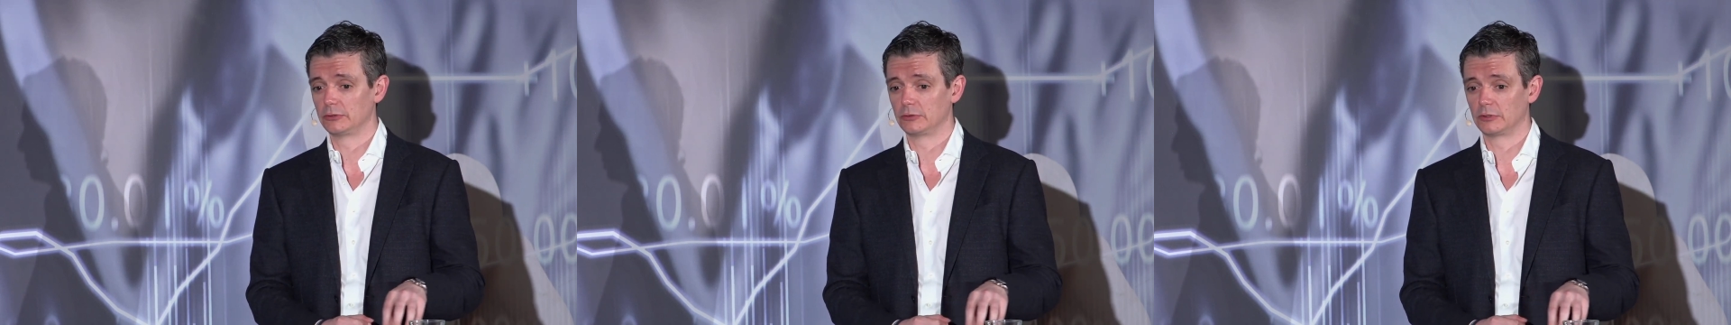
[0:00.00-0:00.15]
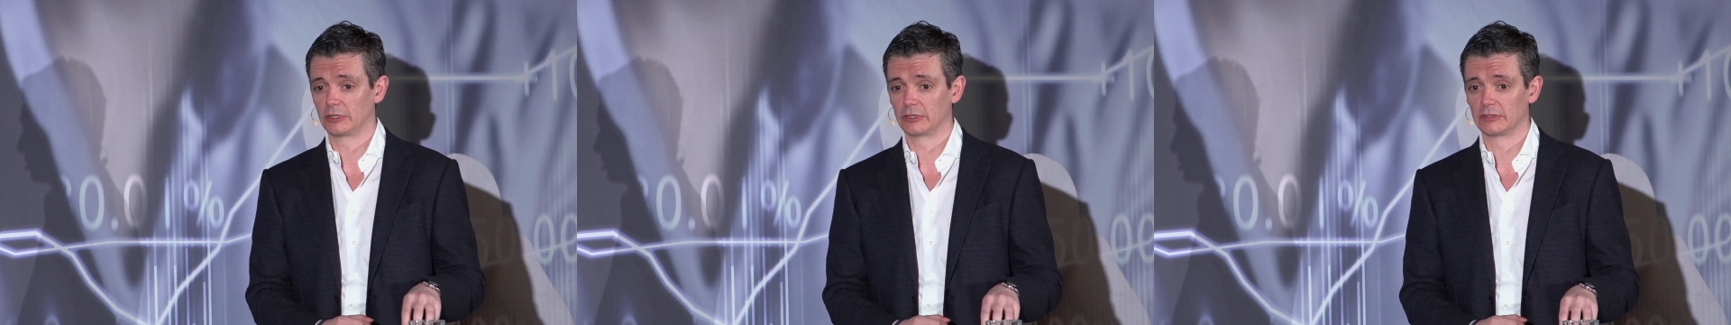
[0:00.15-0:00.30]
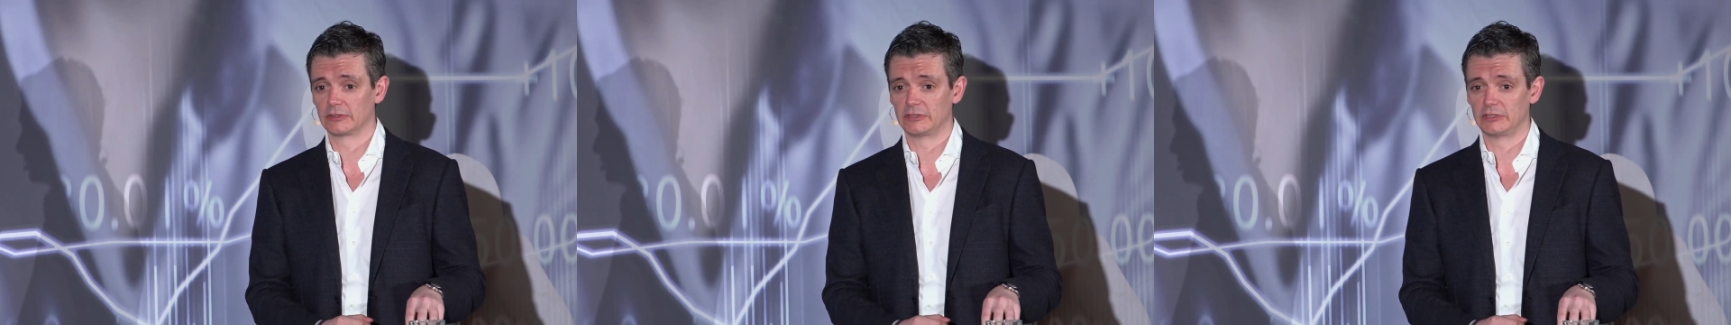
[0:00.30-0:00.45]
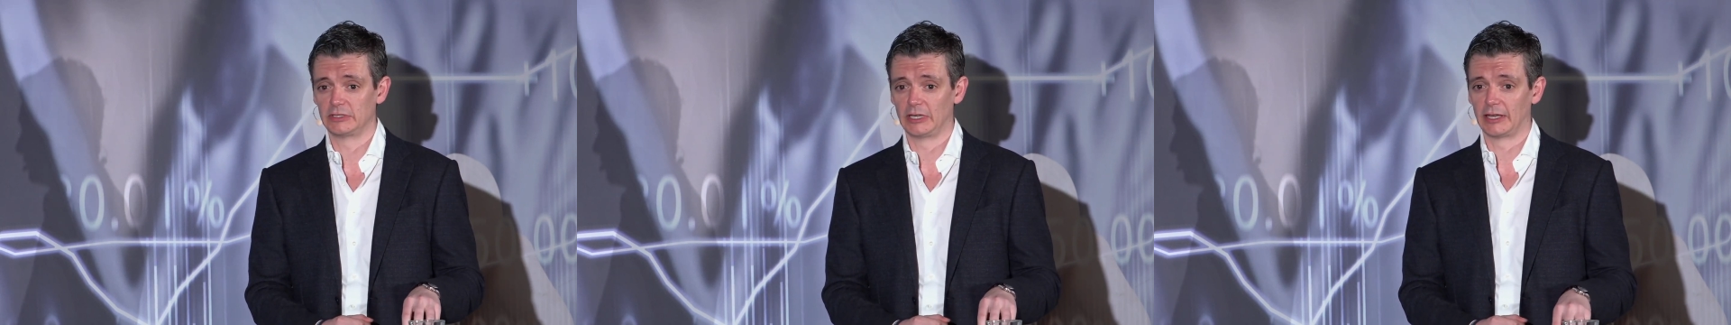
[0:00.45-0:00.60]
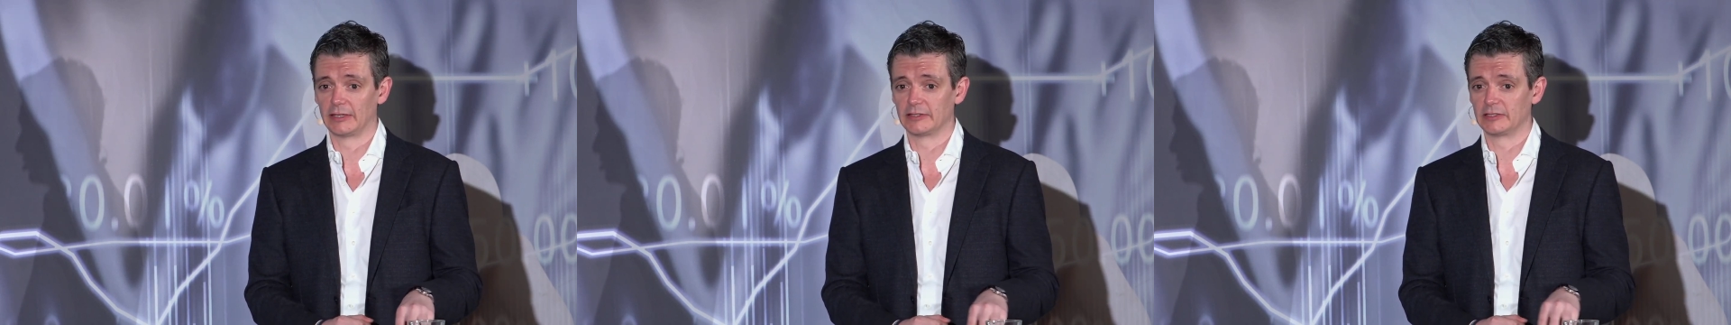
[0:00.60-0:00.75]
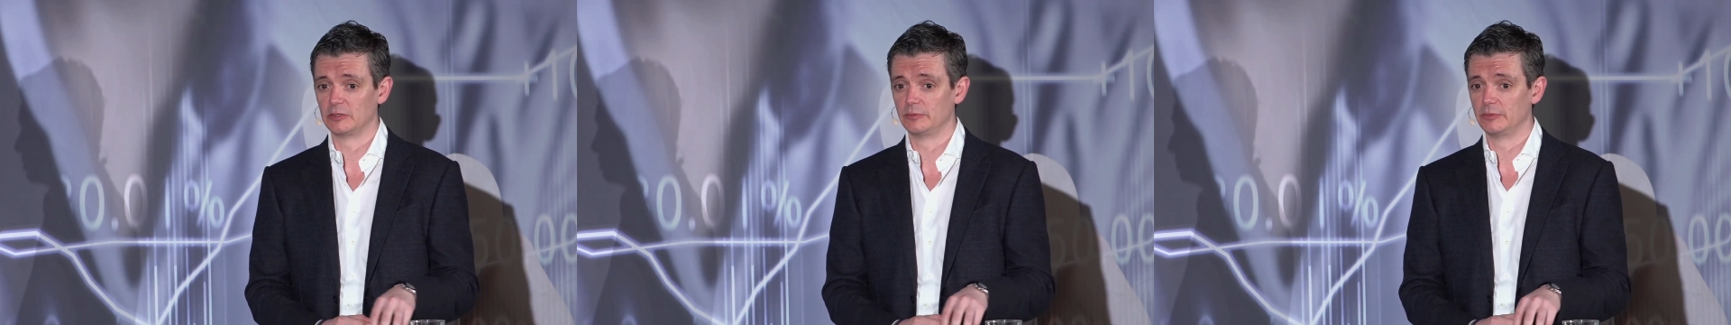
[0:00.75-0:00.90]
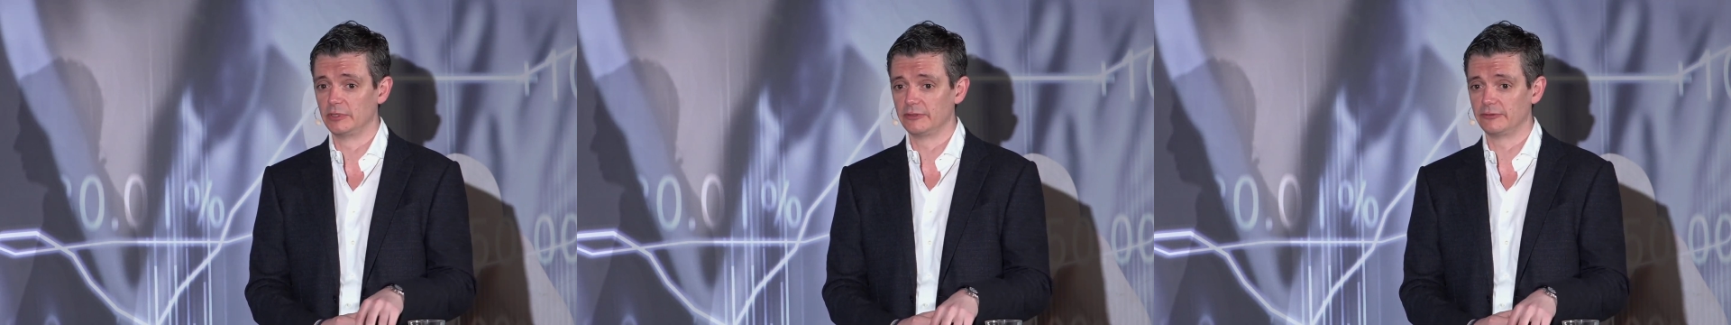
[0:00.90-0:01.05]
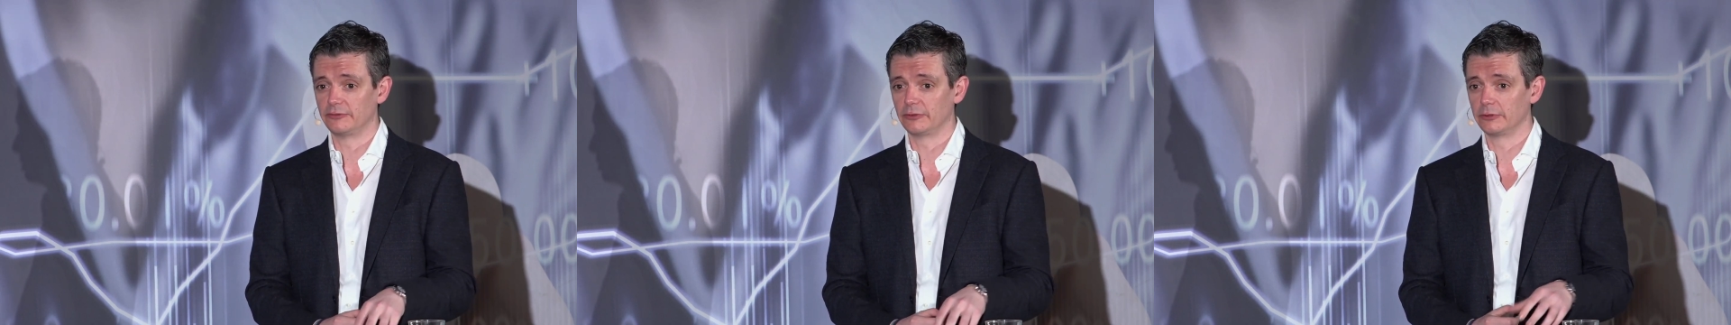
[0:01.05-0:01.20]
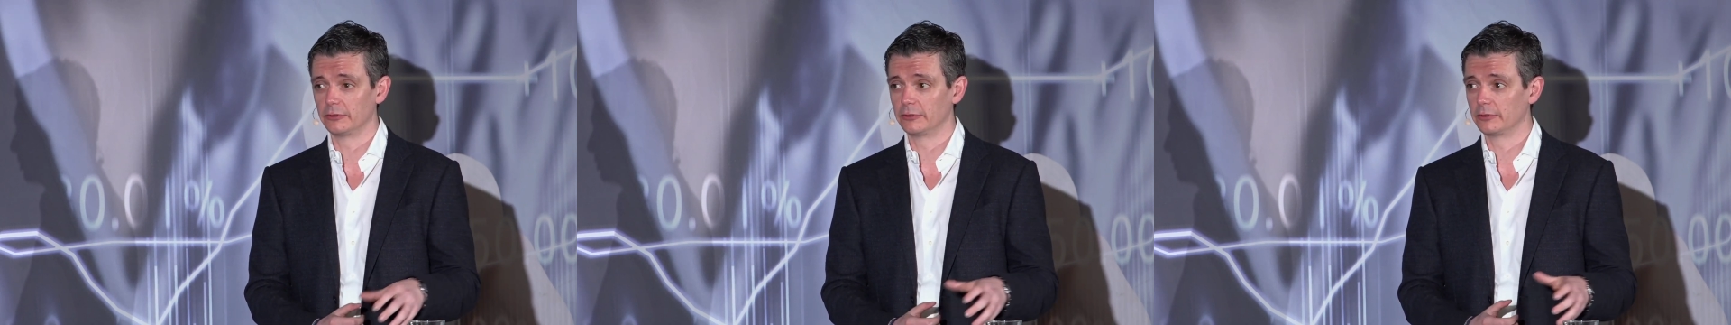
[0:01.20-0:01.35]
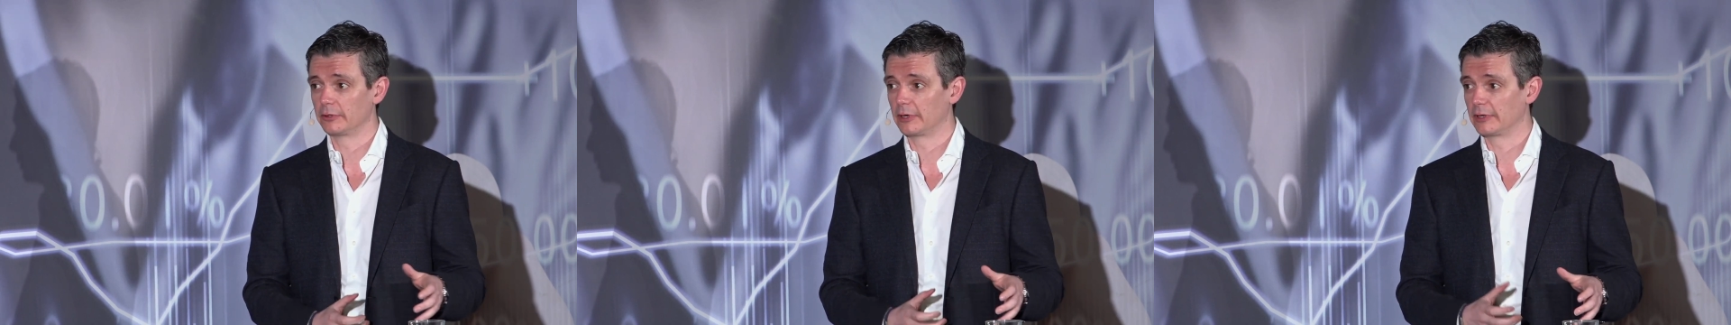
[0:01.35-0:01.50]
You can see SEB
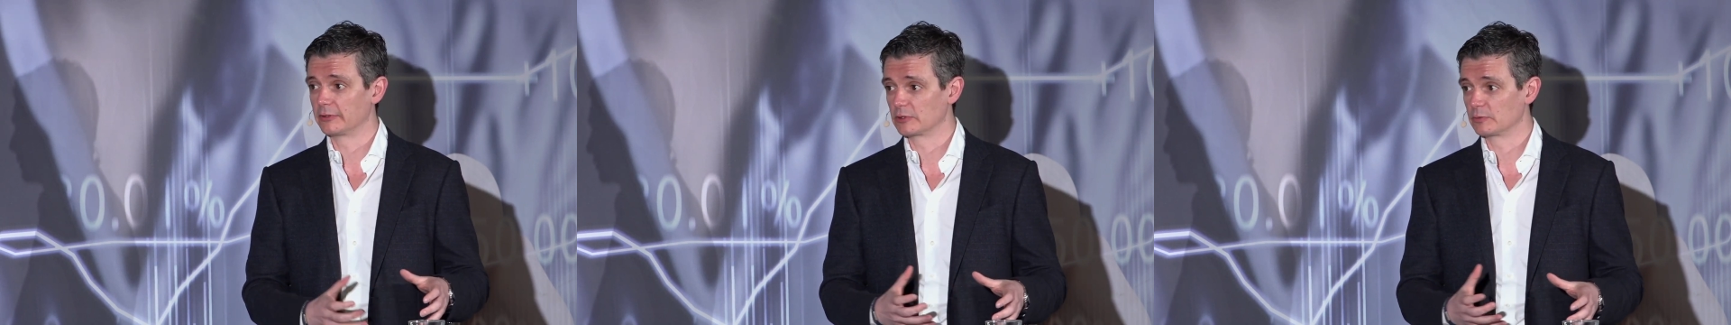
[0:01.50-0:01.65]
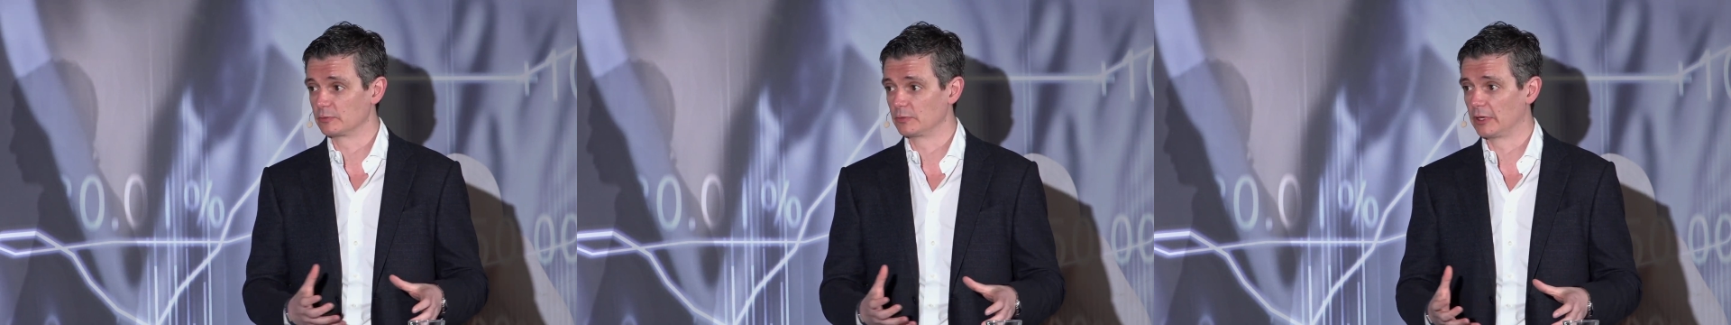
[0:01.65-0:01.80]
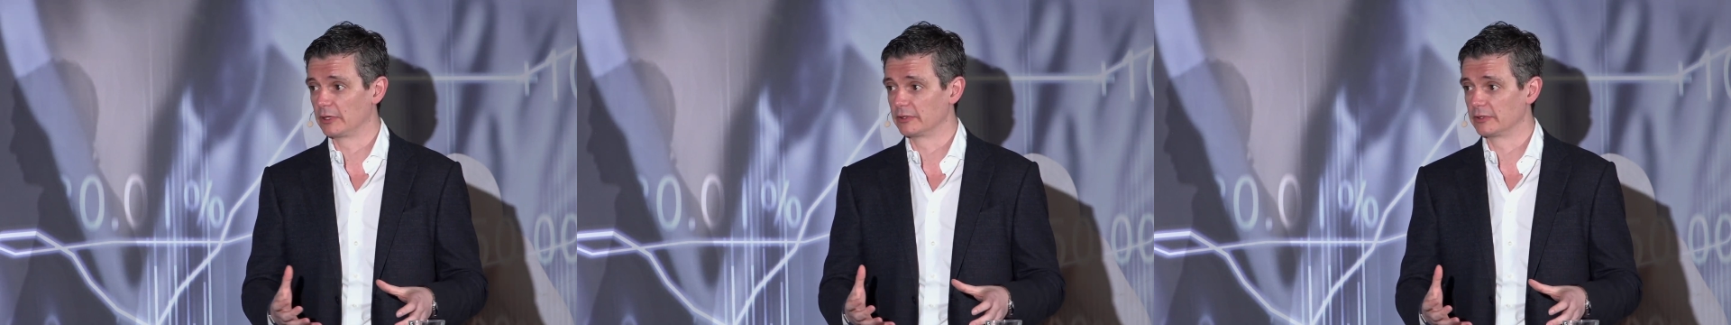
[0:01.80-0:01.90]
Fonder actually